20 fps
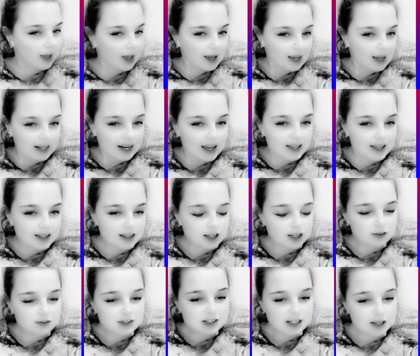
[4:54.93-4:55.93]
Right, now that
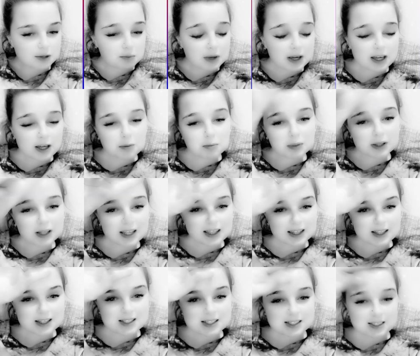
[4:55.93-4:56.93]
you've seen me
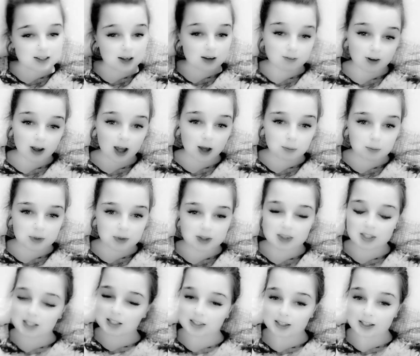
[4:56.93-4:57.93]
completely stuff up
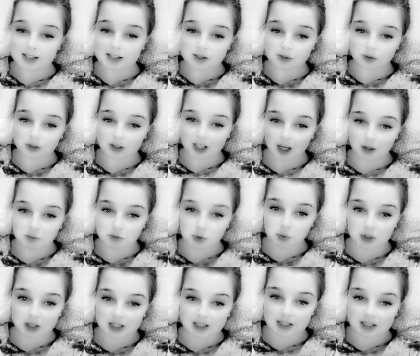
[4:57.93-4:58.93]
and think that he saw the camera
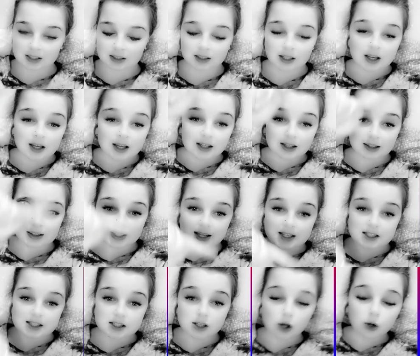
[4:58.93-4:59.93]
when he didn't,
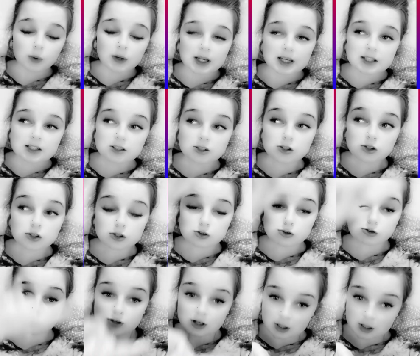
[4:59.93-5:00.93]
let's go into the
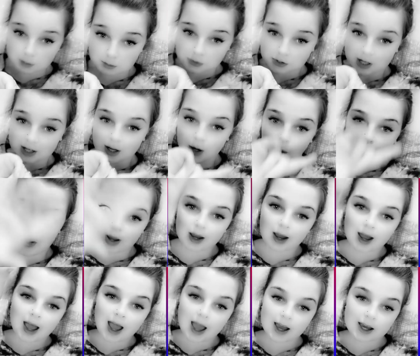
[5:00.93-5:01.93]
real prank
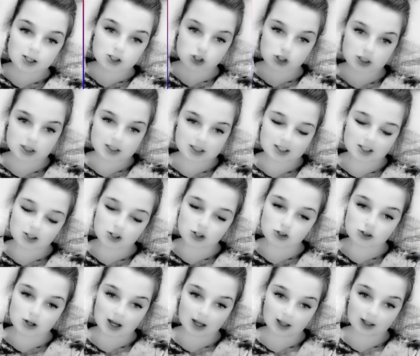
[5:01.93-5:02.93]
where I actually did it
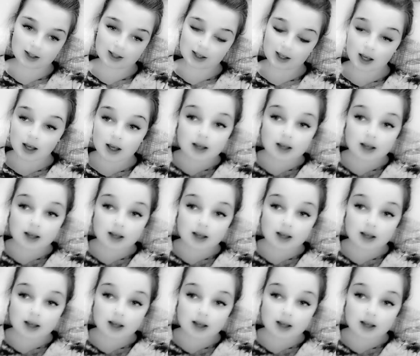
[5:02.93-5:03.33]
correctly.